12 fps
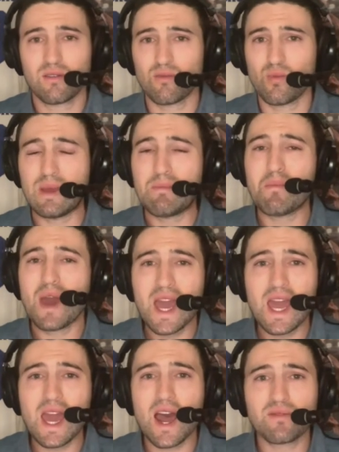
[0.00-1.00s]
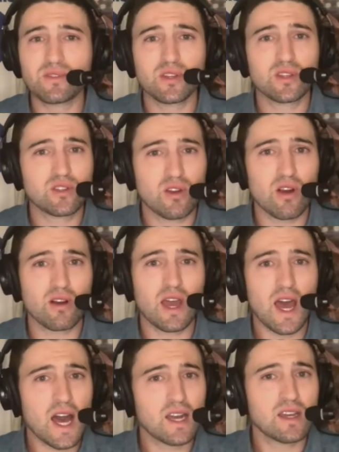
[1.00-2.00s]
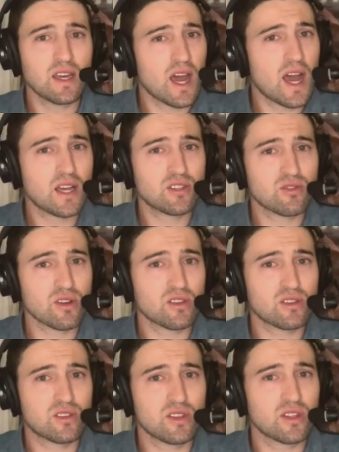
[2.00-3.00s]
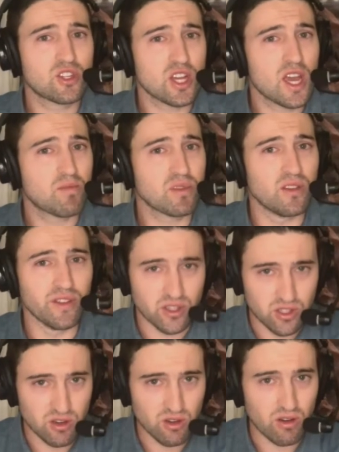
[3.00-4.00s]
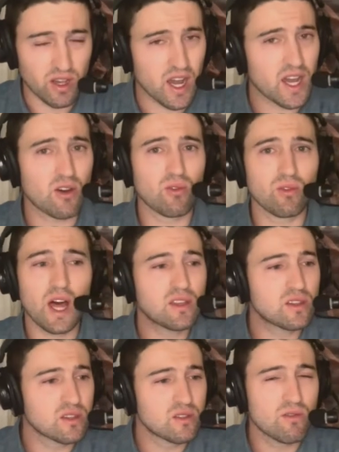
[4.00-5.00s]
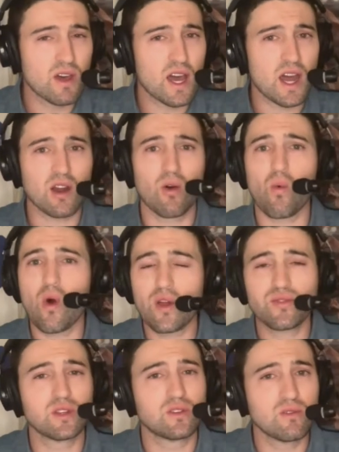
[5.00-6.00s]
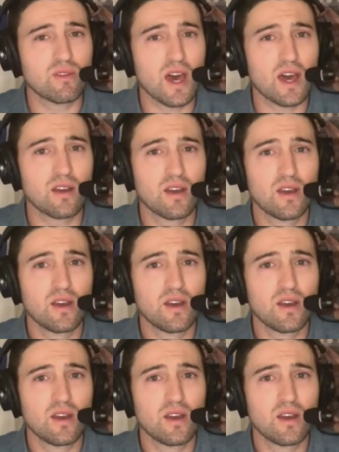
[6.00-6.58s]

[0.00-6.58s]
we may have to start adding an asterisk to the champion this year. And I don't like to do that. I don't want to do that.